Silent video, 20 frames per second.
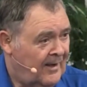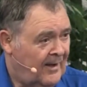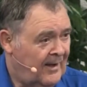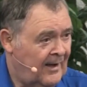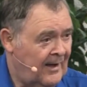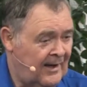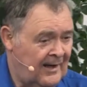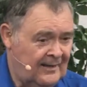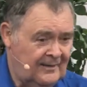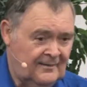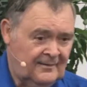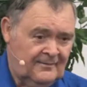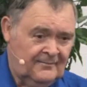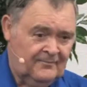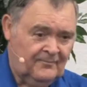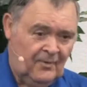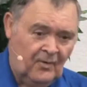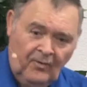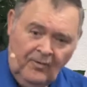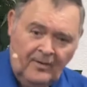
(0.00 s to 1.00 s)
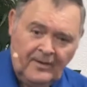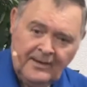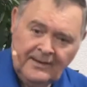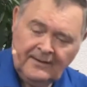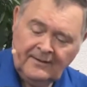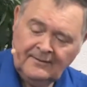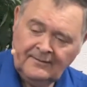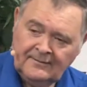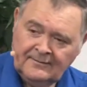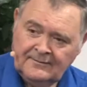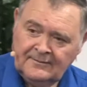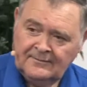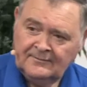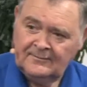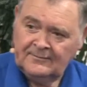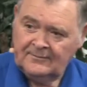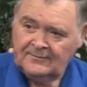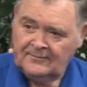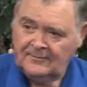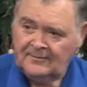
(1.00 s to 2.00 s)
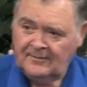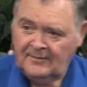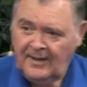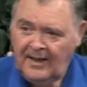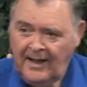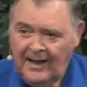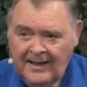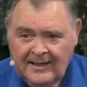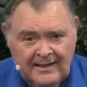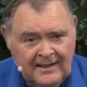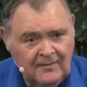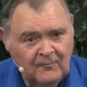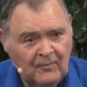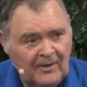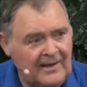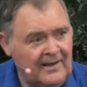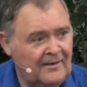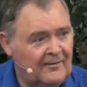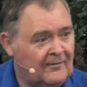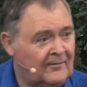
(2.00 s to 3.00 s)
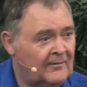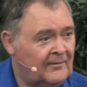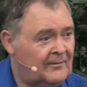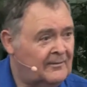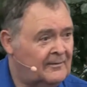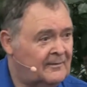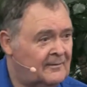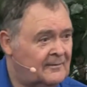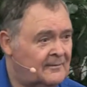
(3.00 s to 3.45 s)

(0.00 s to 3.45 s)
And boy, I eat well.